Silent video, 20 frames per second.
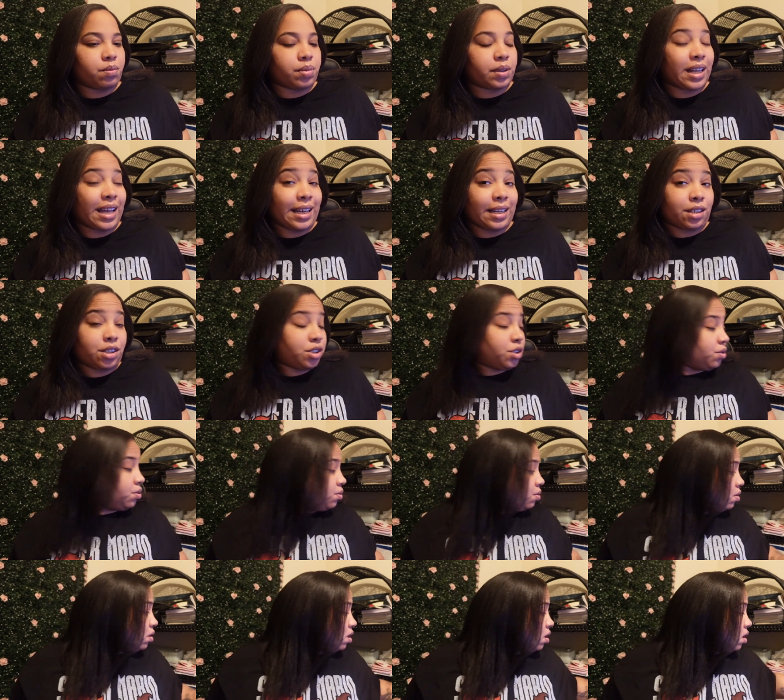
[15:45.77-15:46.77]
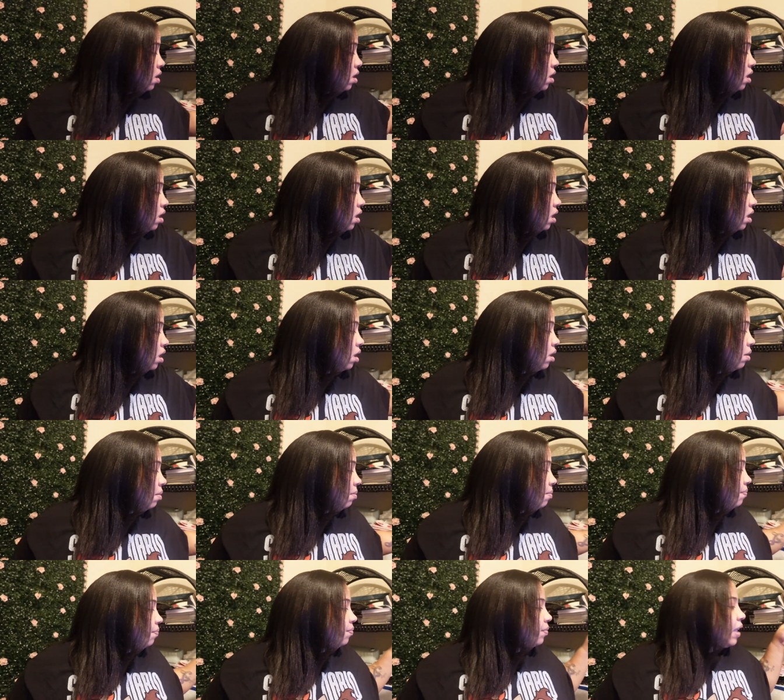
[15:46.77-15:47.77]
play too
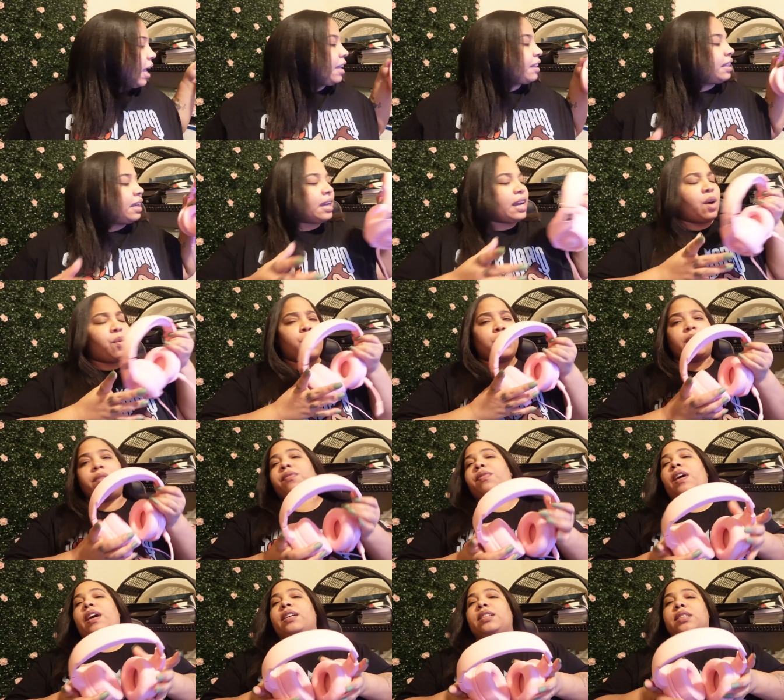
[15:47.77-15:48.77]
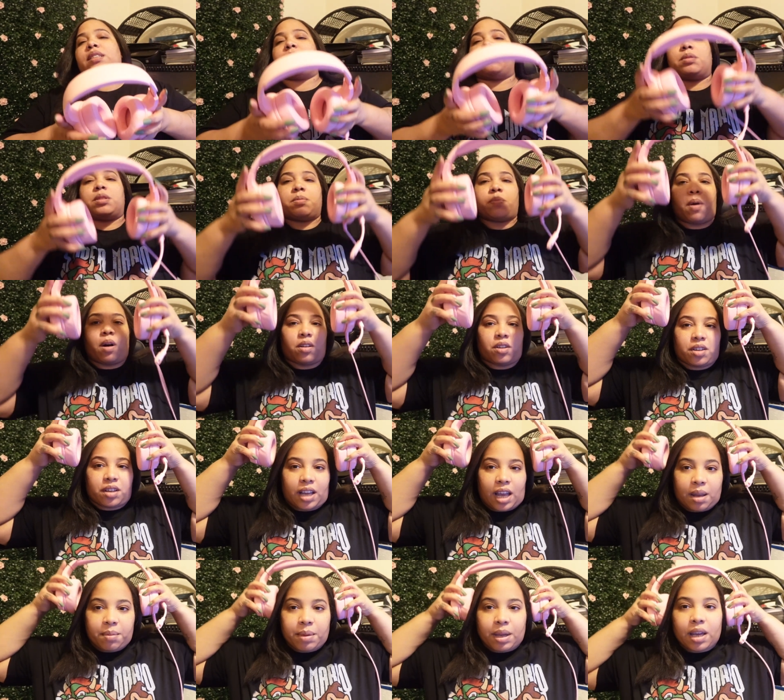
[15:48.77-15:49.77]
um i think i want to find some smaller
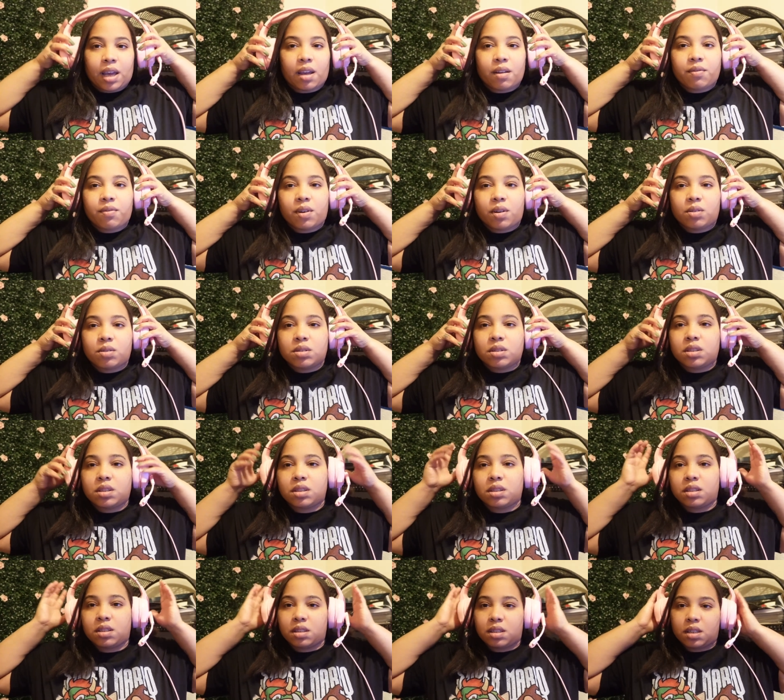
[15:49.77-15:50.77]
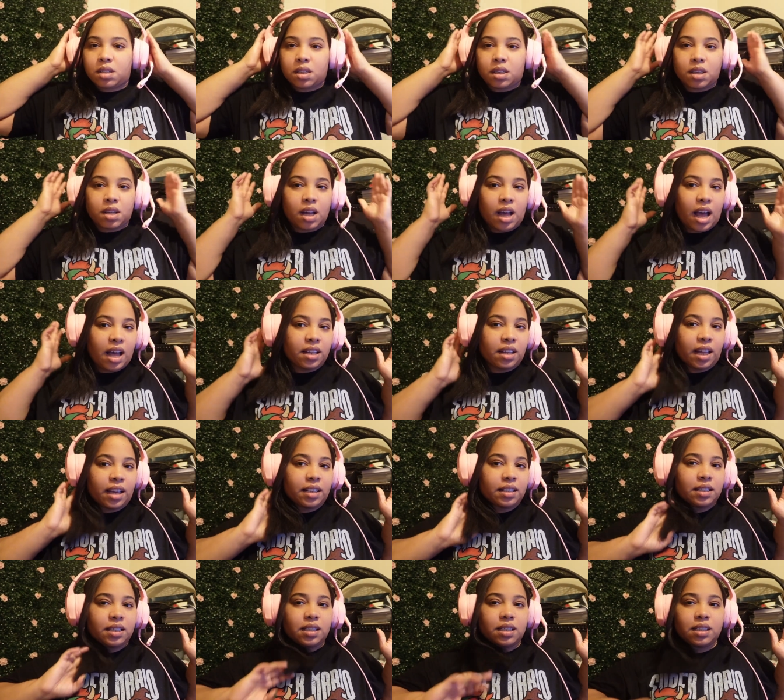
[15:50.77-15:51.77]
gaming headphones i
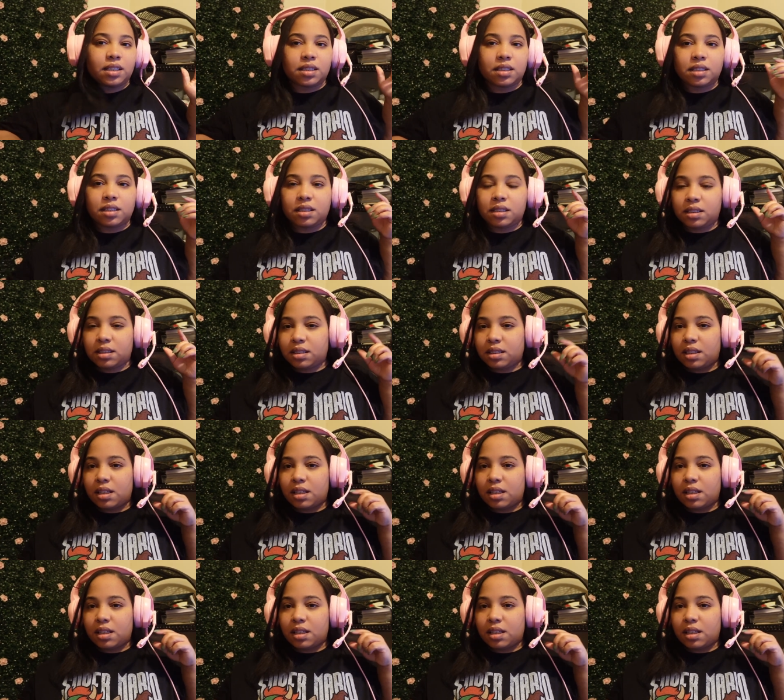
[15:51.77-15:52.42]
like these